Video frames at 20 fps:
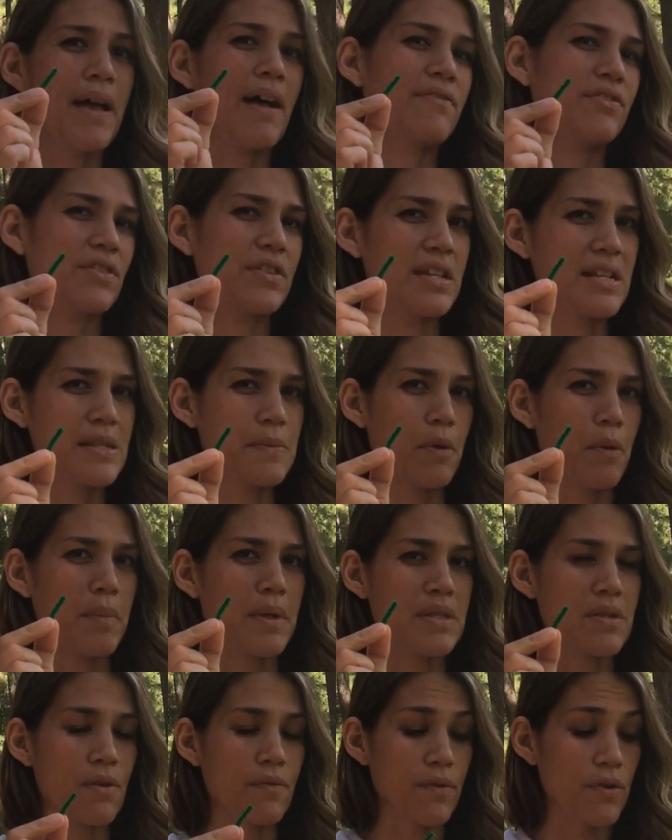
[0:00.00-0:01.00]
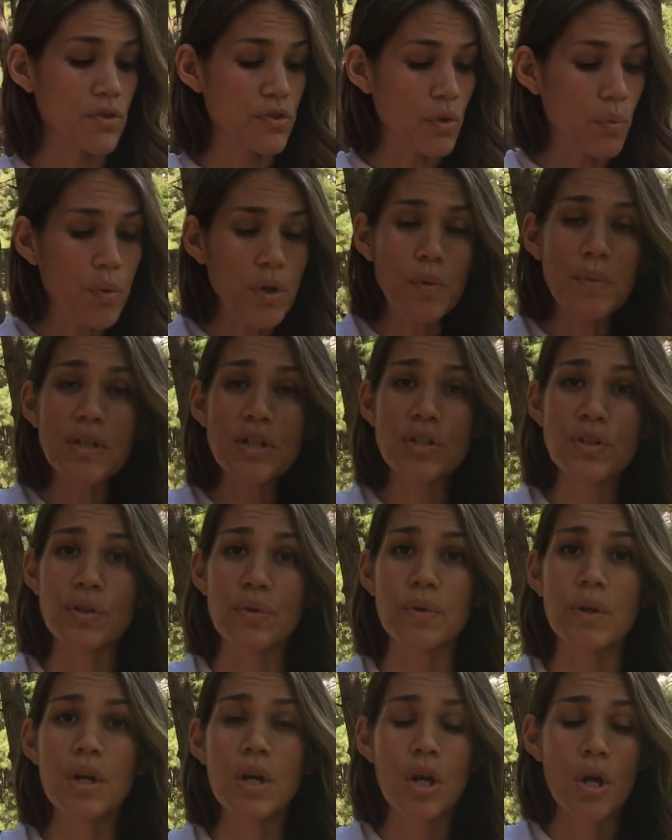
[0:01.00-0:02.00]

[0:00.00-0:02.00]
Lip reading: after the experiment's over. So what do?